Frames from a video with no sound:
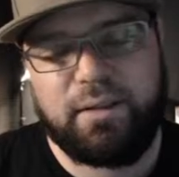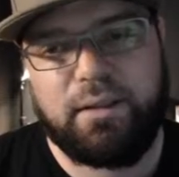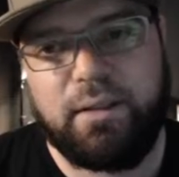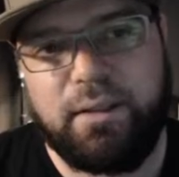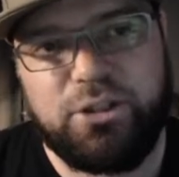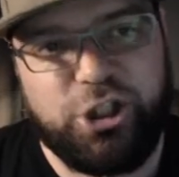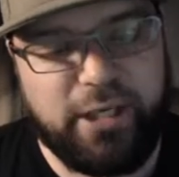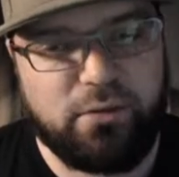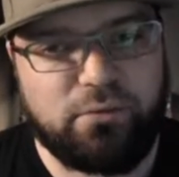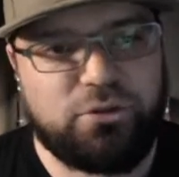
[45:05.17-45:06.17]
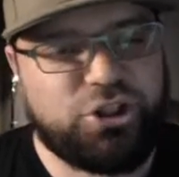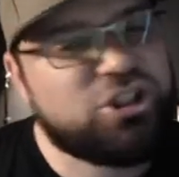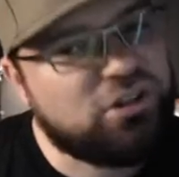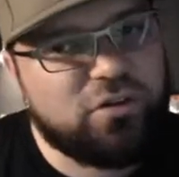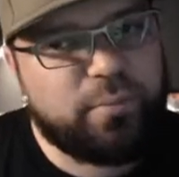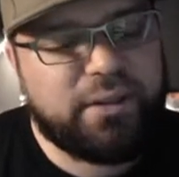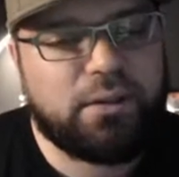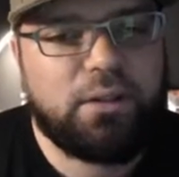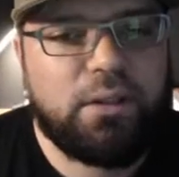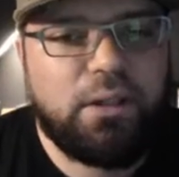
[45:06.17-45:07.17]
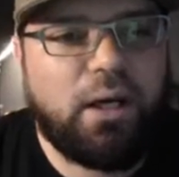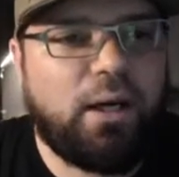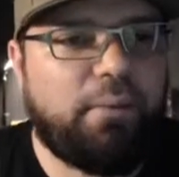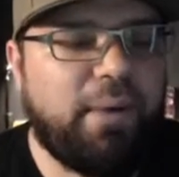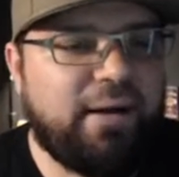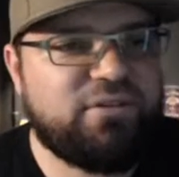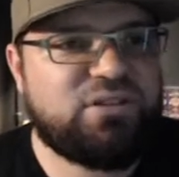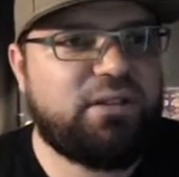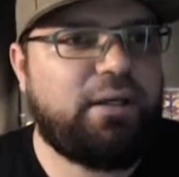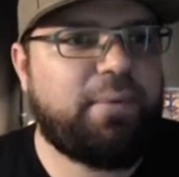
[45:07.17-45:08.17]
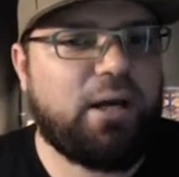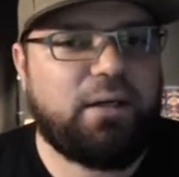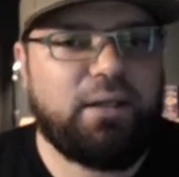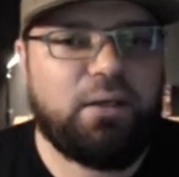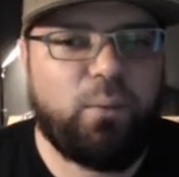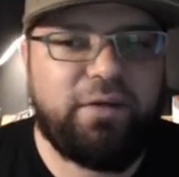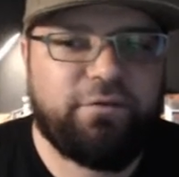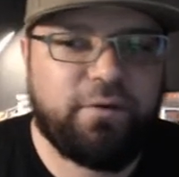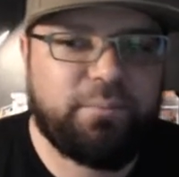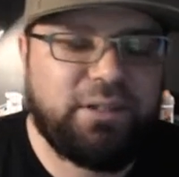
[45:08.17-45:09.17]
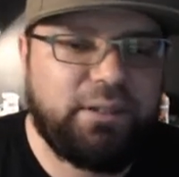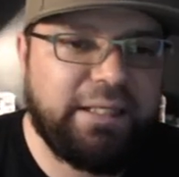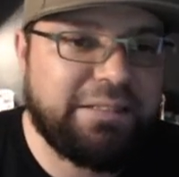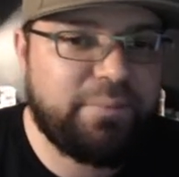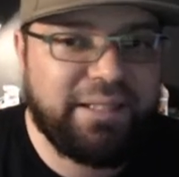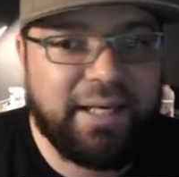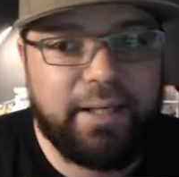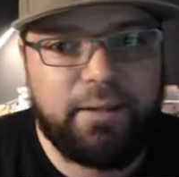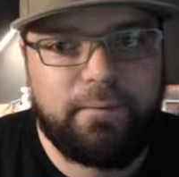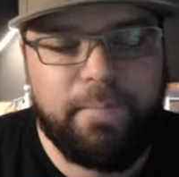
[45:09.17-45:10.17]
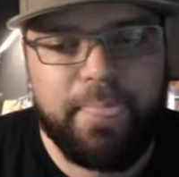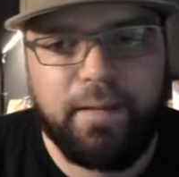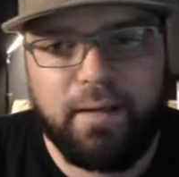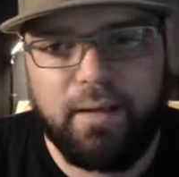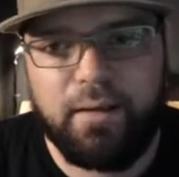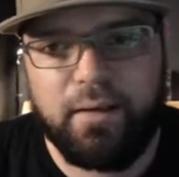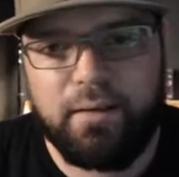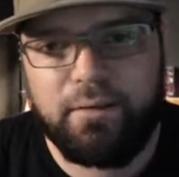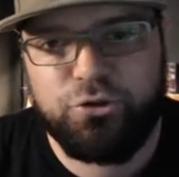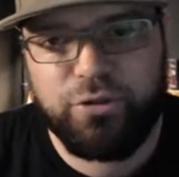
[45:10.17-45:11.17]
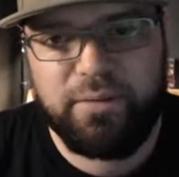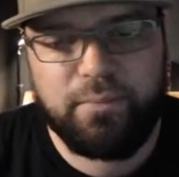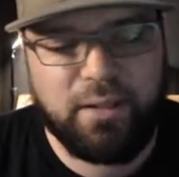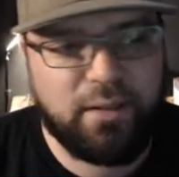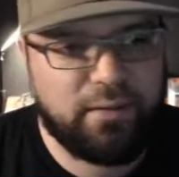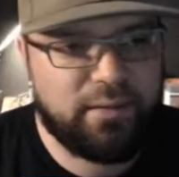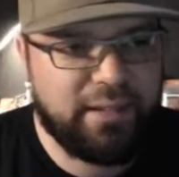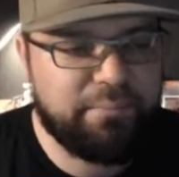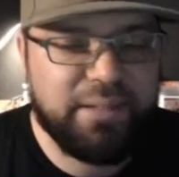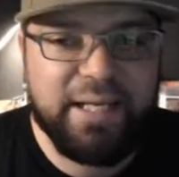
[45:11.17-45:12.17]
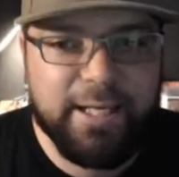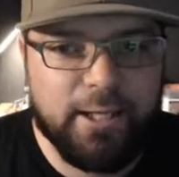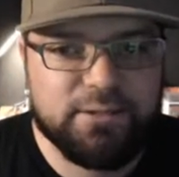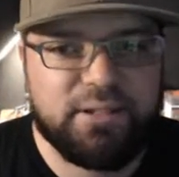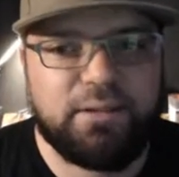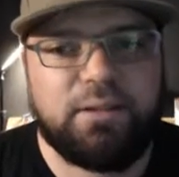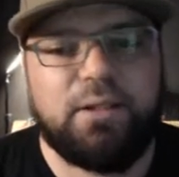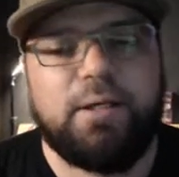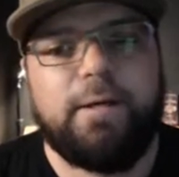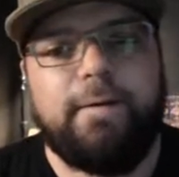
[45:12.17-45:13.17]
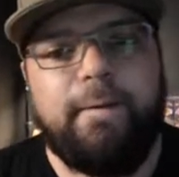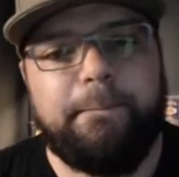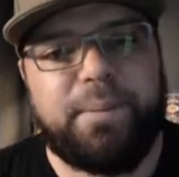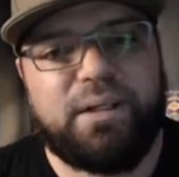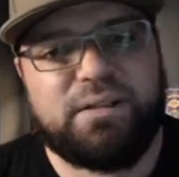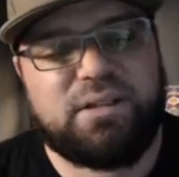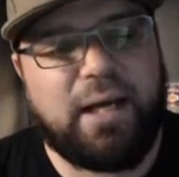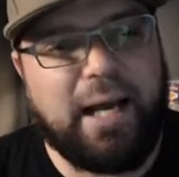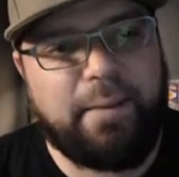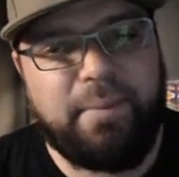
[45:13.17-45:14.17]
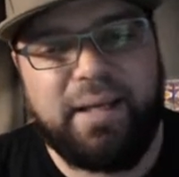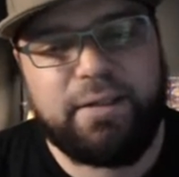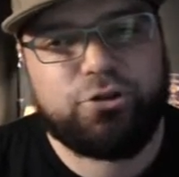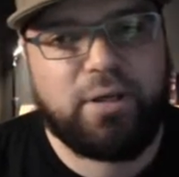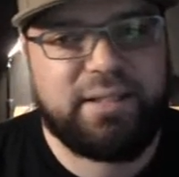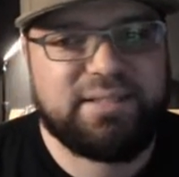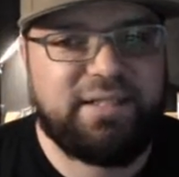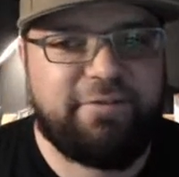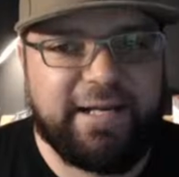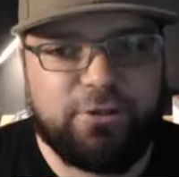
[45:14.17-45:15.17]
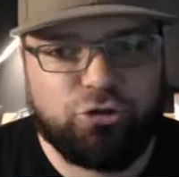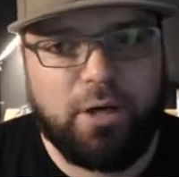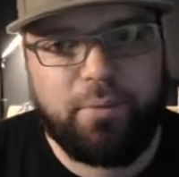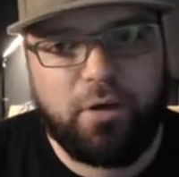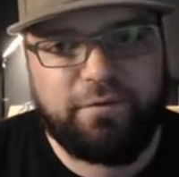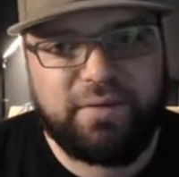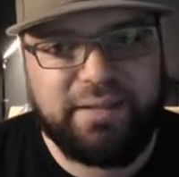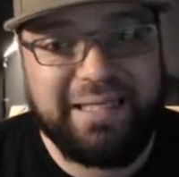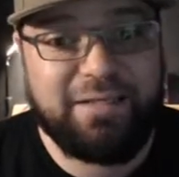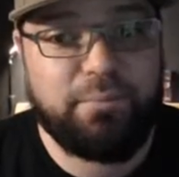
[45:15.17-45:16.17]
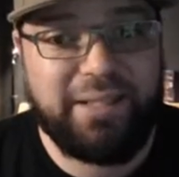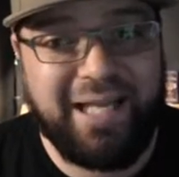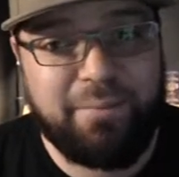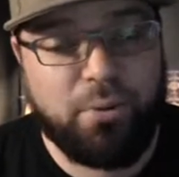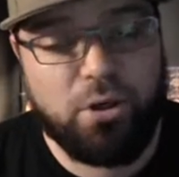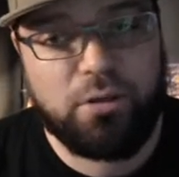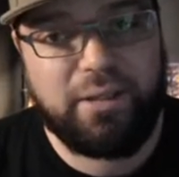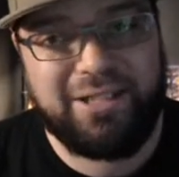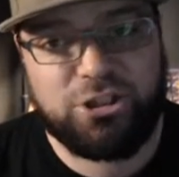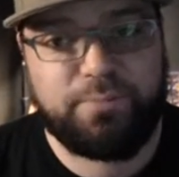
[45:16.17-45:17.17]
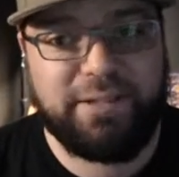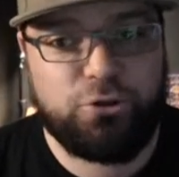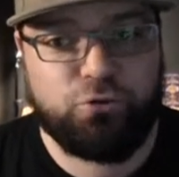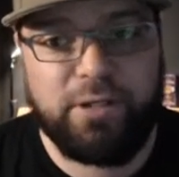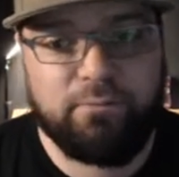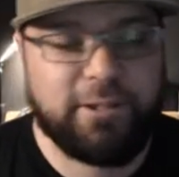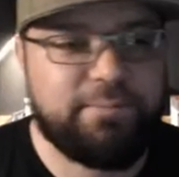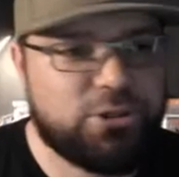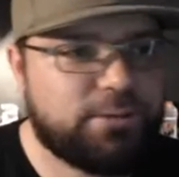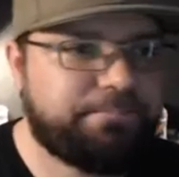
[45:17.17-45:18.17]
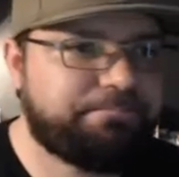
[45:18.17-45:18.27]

the channel just a little bit. Obviously, I'm not going to get away from the NBA the NBA content, but I may try to see if I can drop off the NBA part and just be Dream Rips.